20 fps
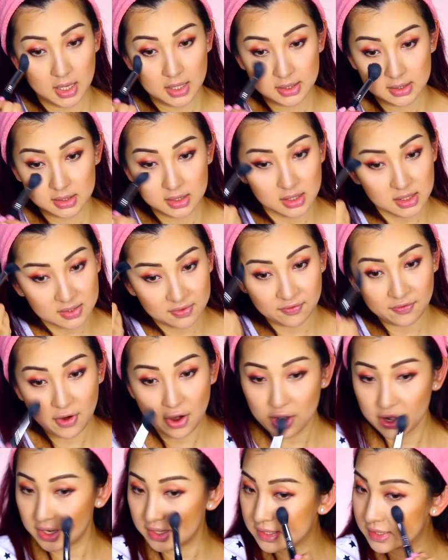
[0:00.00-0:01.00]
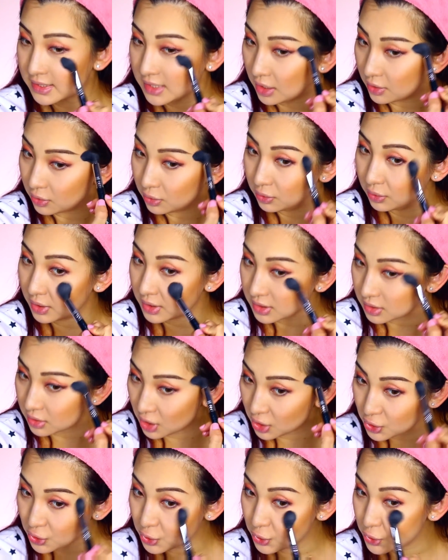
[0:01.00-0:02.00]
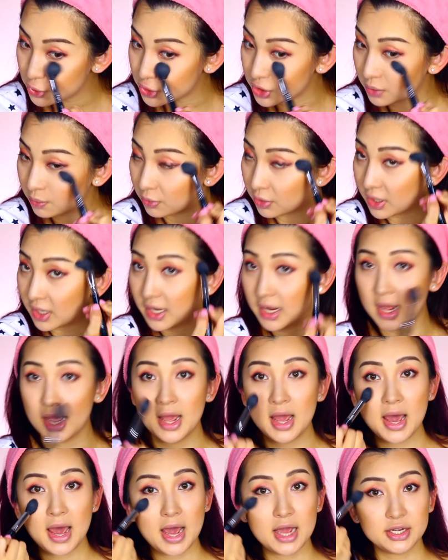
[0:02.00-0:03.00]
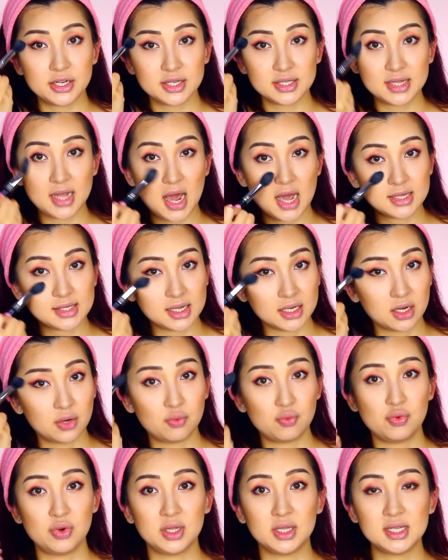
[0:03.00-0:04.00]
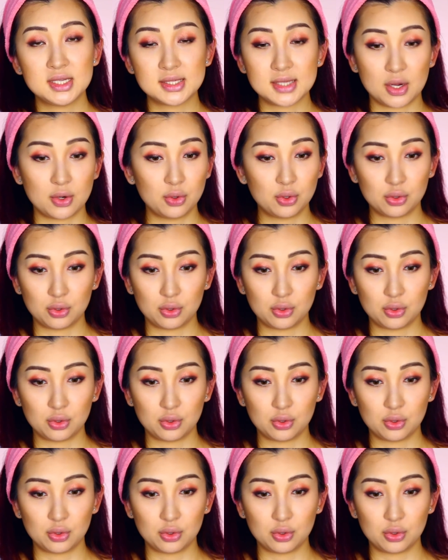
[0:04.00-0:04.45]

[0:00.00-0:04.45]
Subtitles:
It's just very subtle. It's not too shimmery. It just has like a really subtle